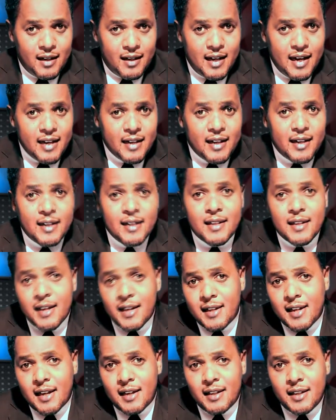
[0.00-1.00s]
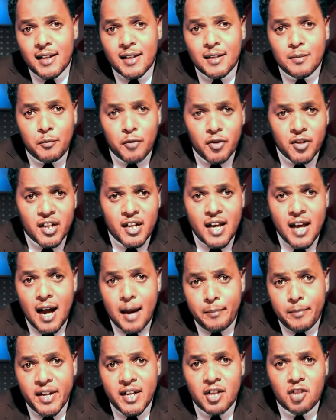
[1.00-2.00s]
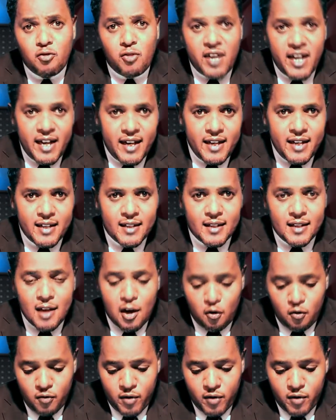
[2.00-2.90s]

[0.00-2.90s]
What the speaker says: And I can say that this mostly happens to ladies